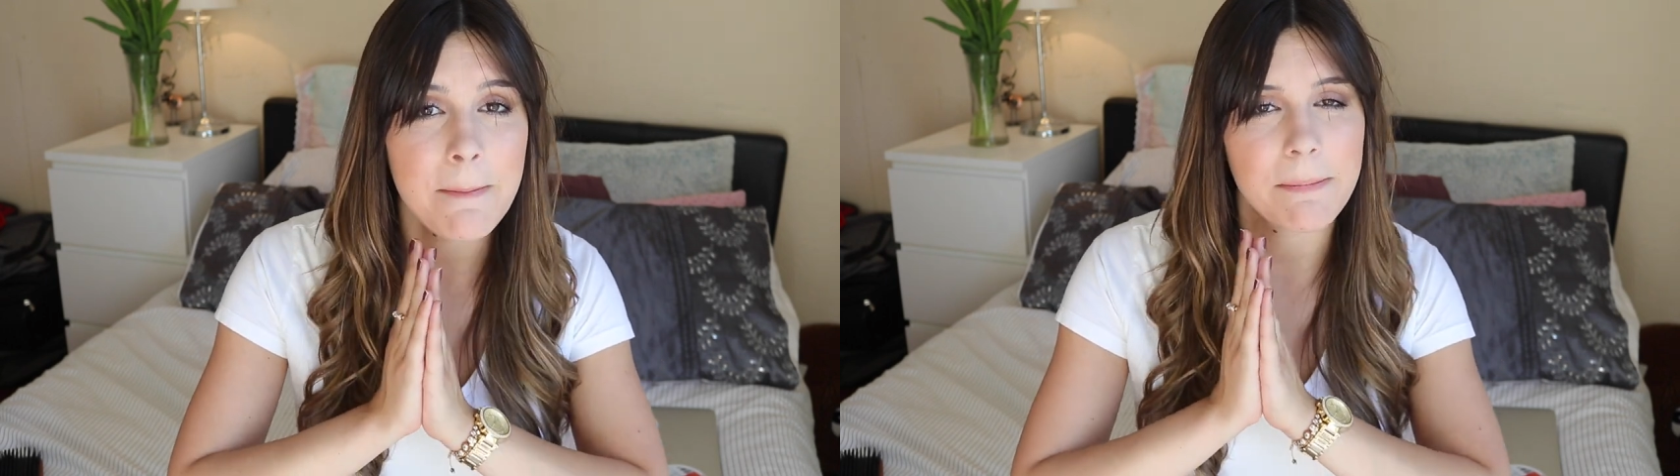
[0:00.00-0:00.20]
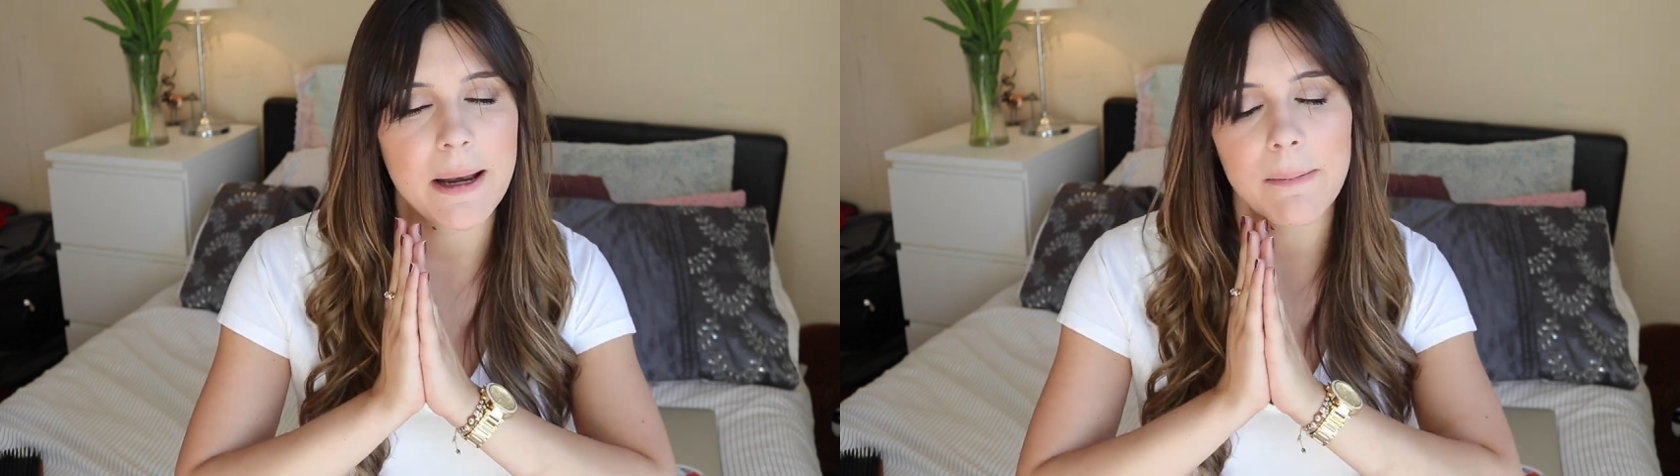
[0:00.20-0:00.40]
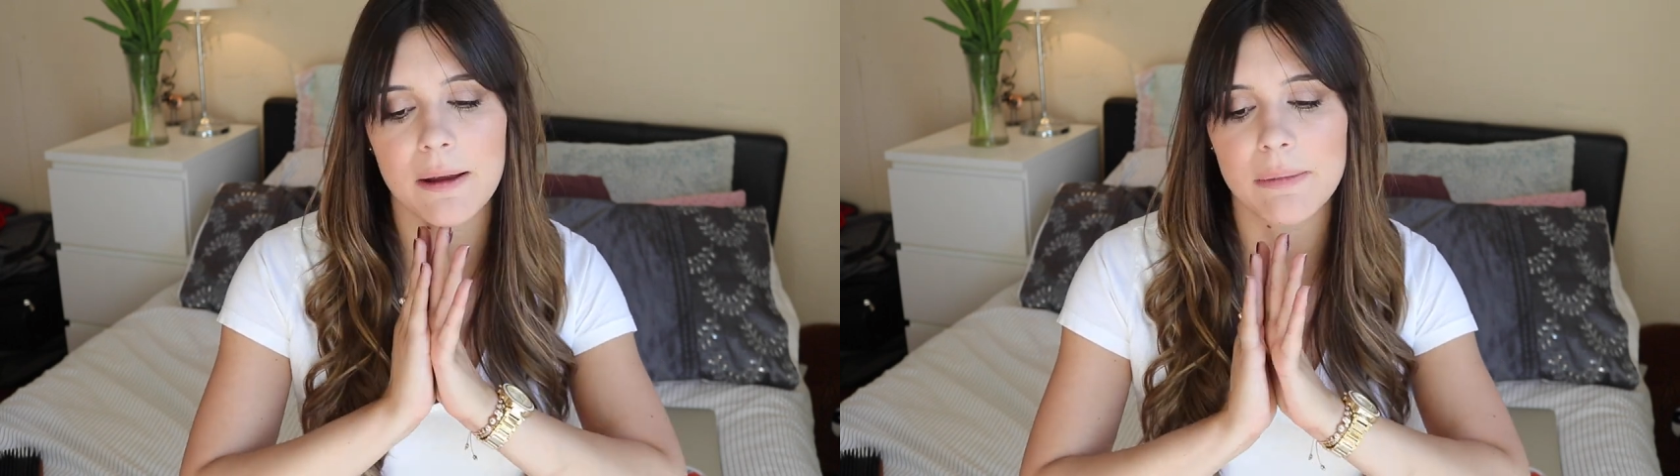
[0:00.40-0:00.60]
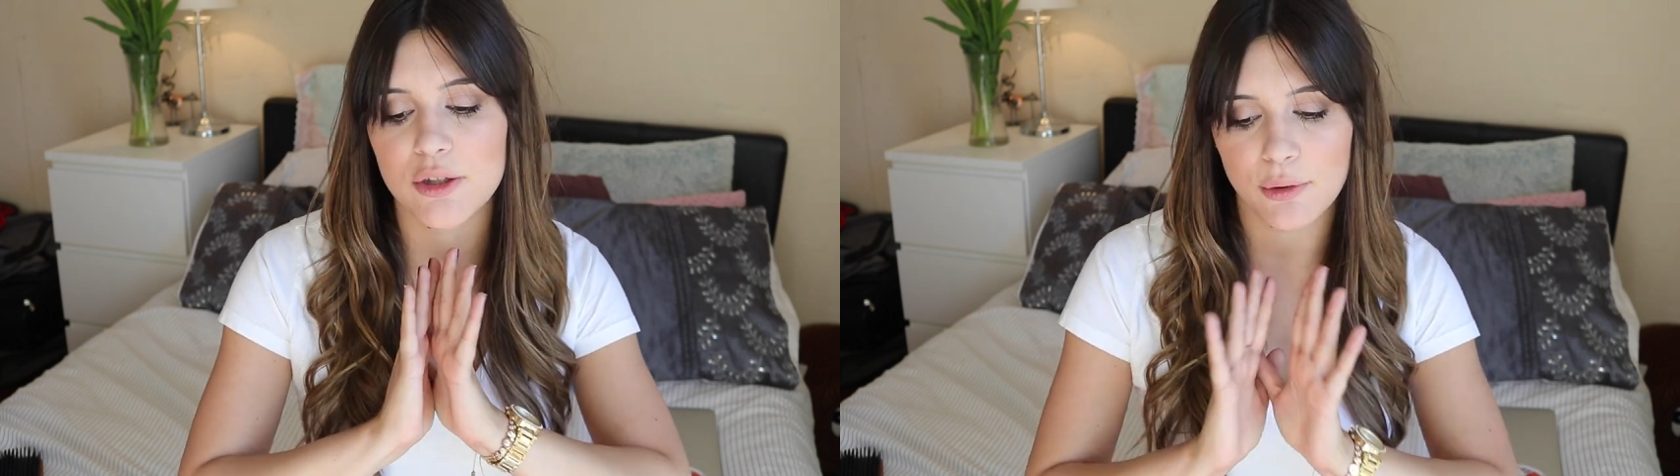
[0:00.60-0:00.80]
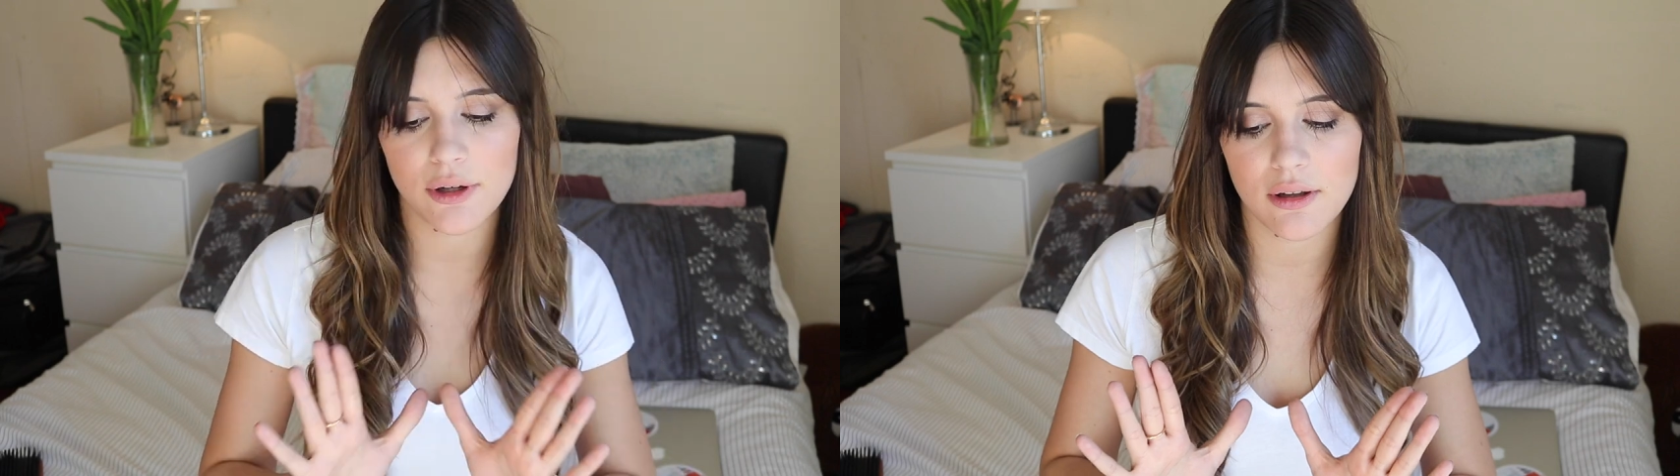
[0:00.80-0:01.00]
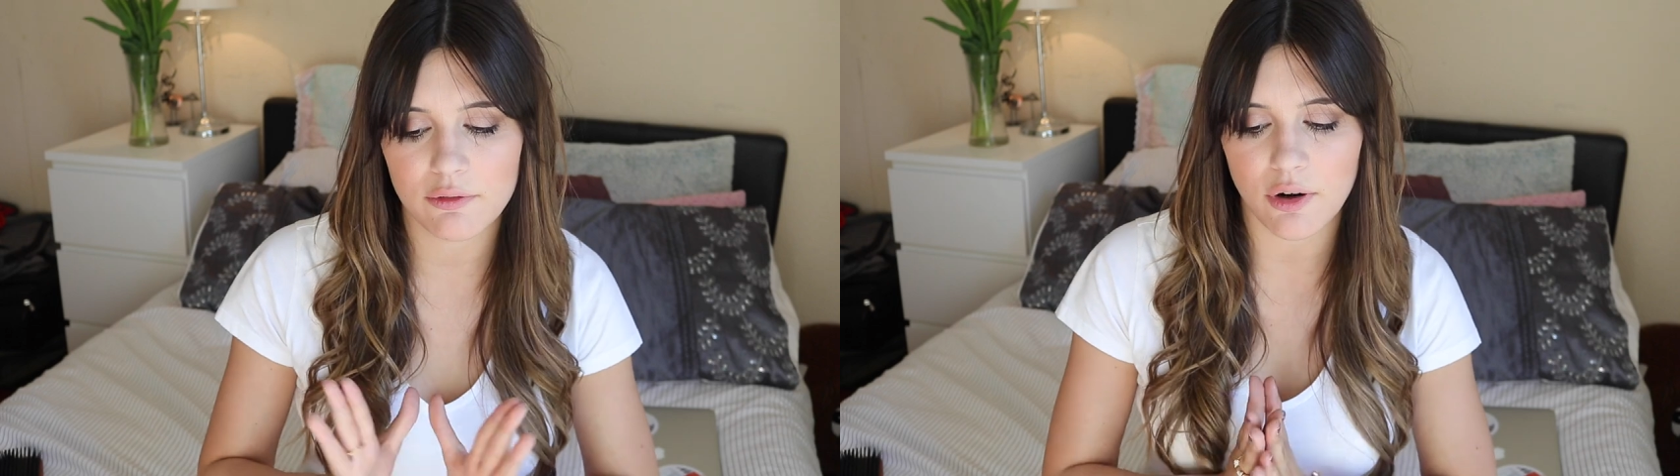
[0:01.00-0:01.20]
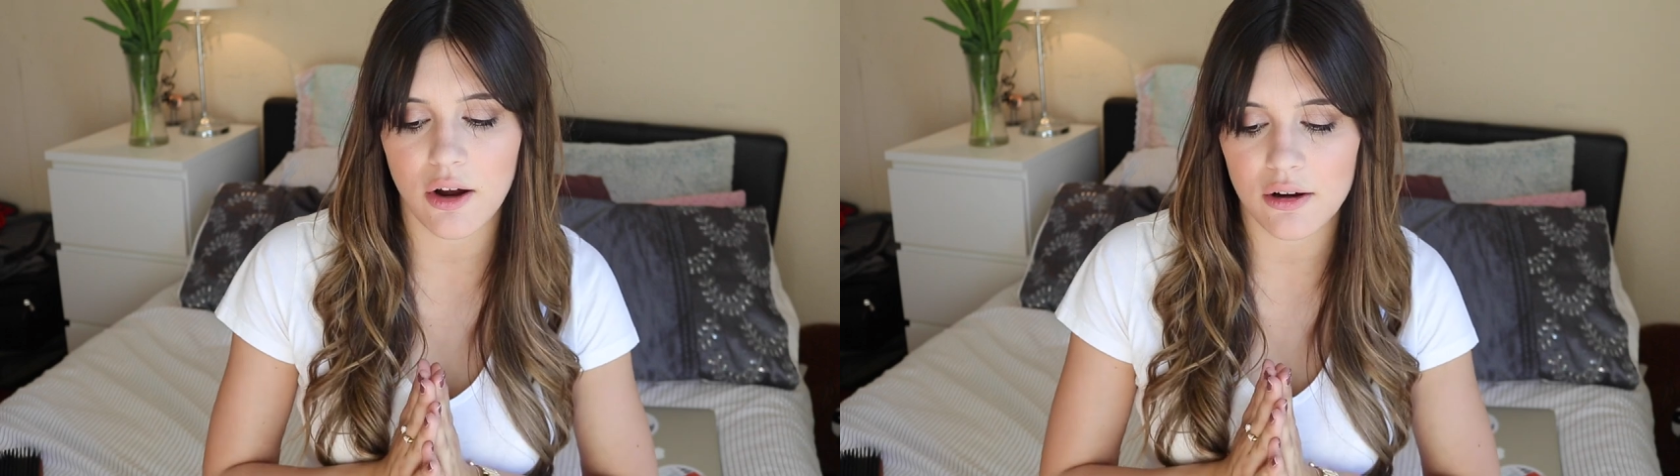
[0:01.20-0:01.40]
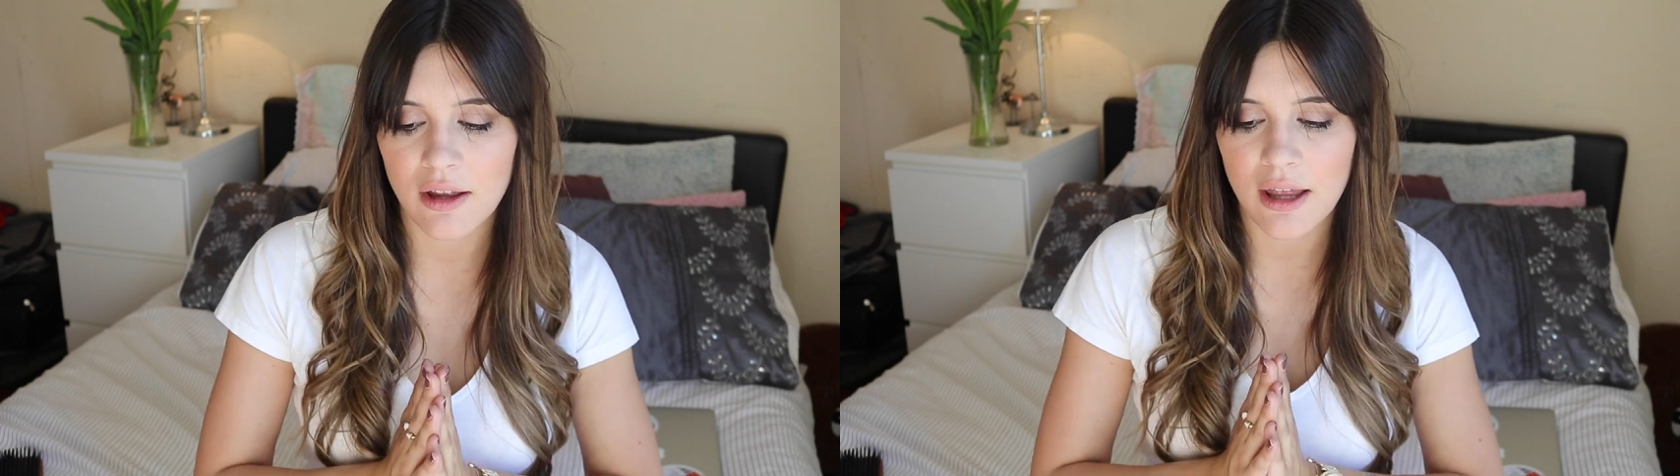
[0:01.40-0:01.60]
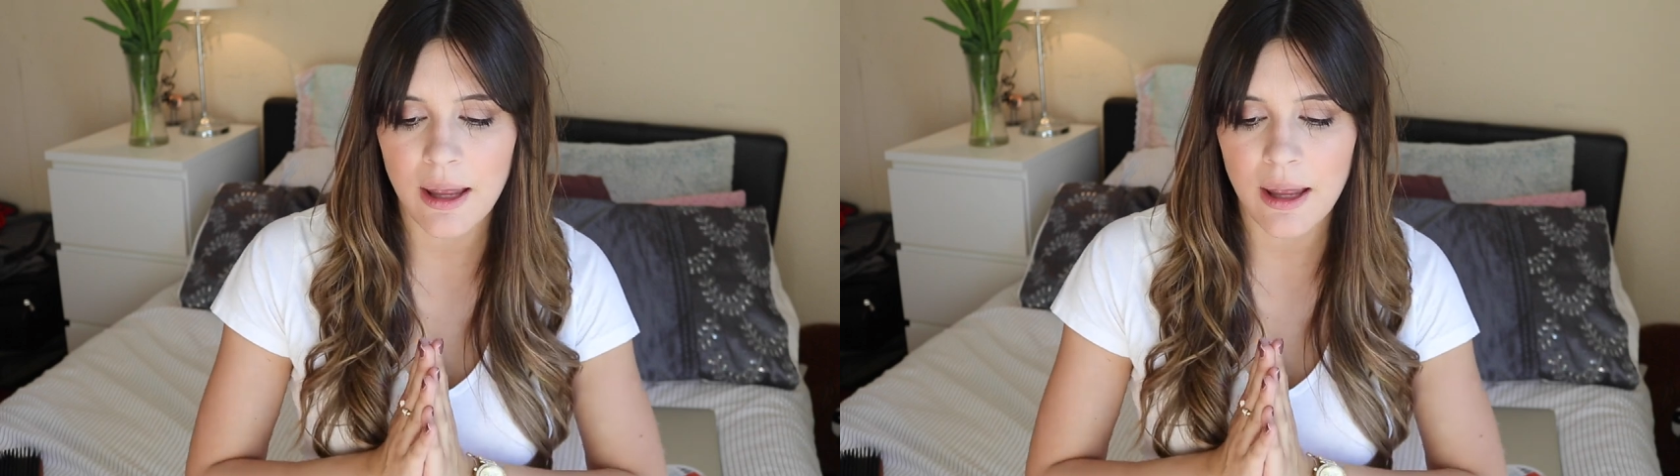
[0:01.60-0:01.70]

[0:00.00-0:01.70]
but I might be totally wrong